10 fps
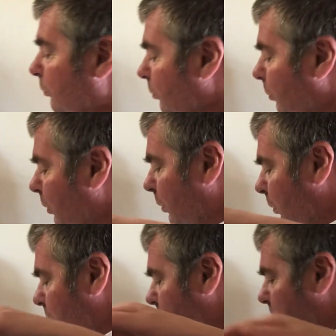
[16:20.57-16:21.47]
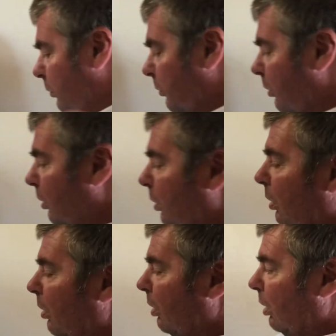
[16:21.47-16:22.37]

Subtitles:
No, Rob's controlling it, isn't it?